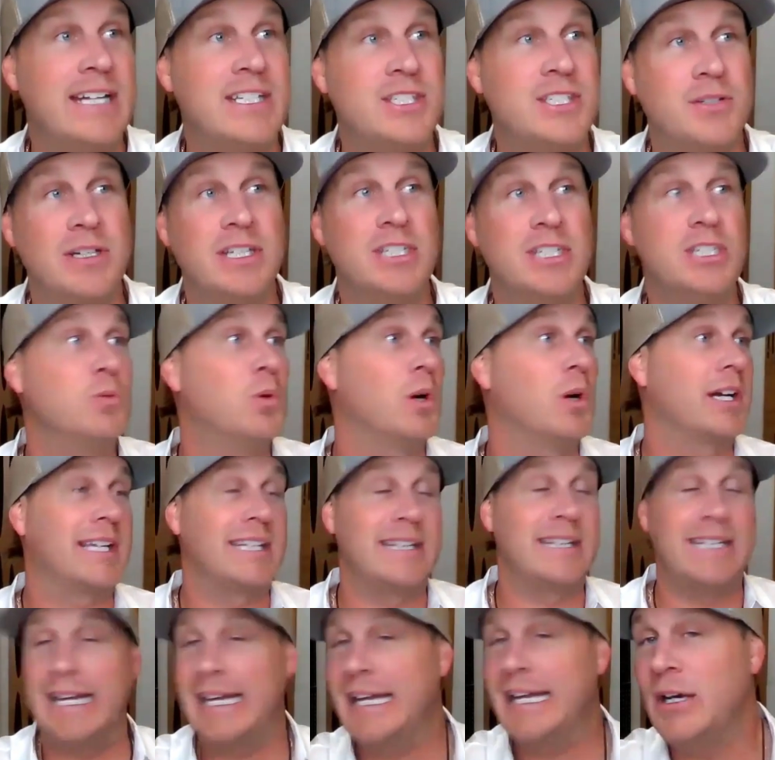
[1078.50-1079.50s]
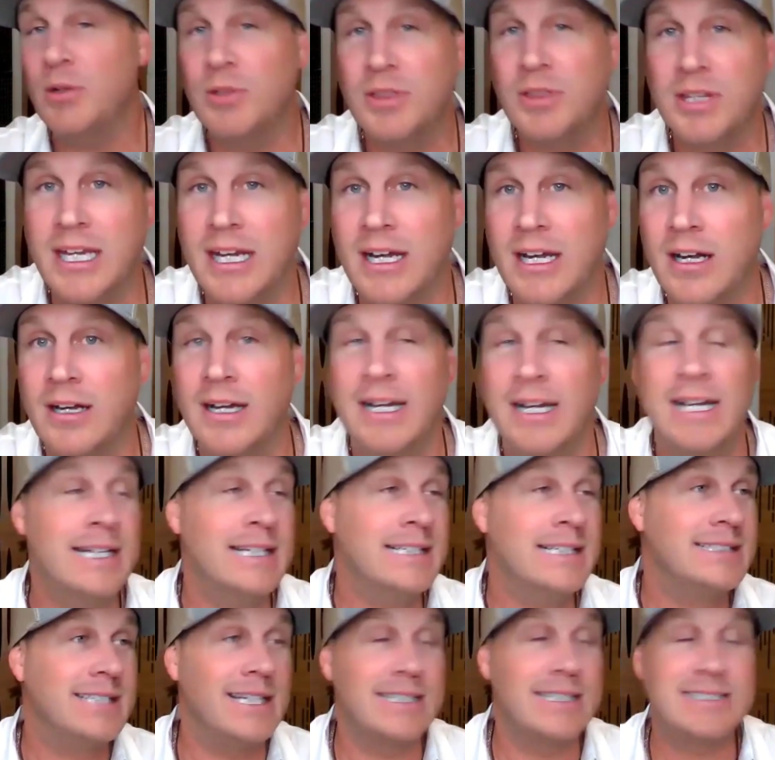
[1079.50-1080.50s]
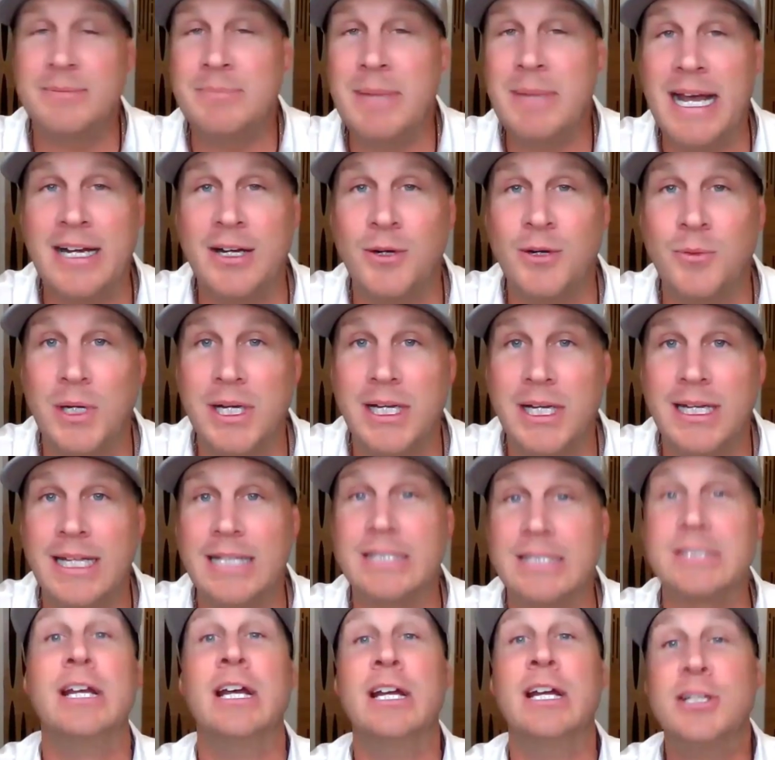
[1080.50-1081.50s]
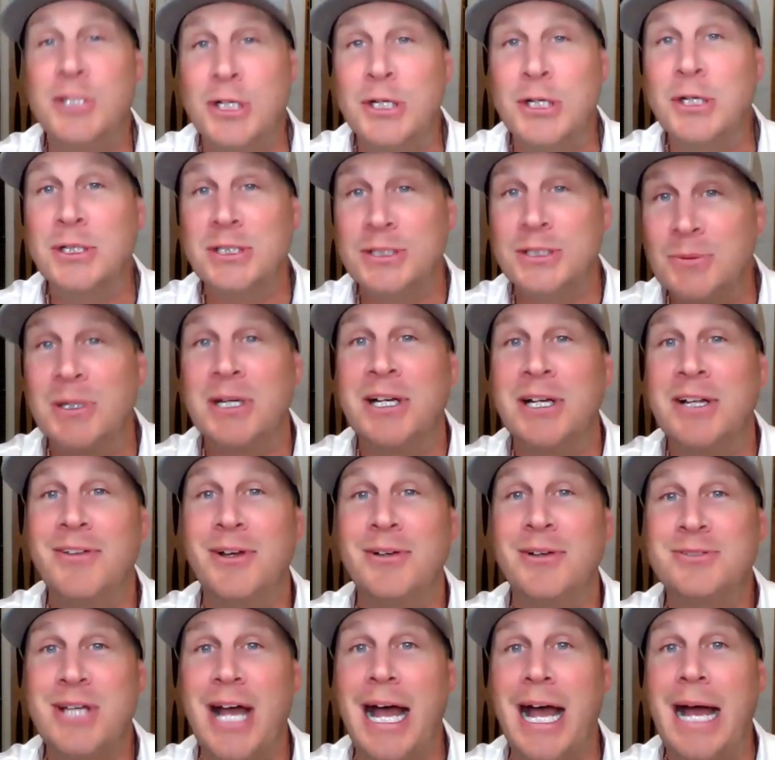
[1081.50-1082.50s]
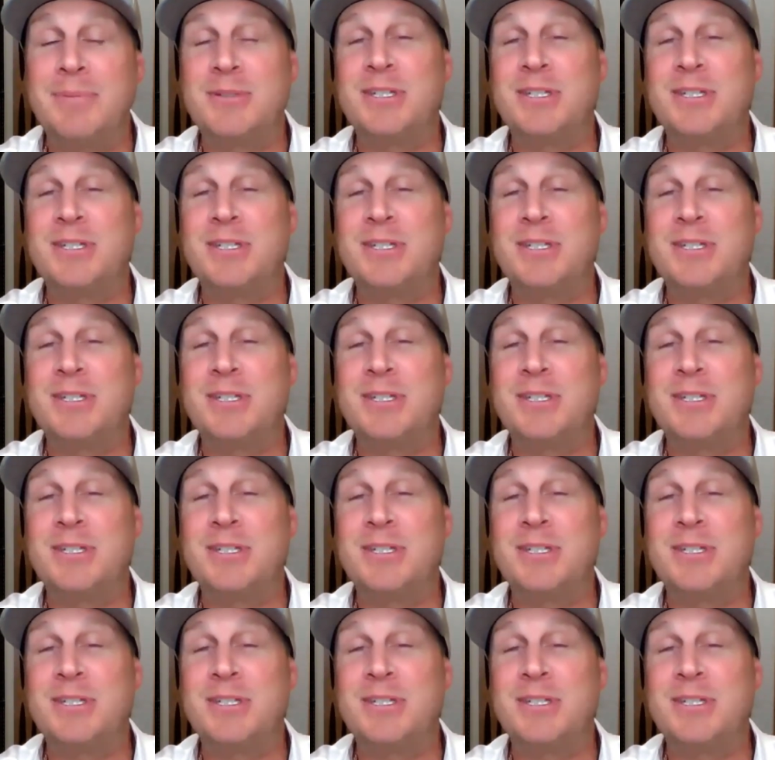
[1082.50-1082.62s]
a veteran, you work in the healthcare, doesn't matter what it is. Choose one of those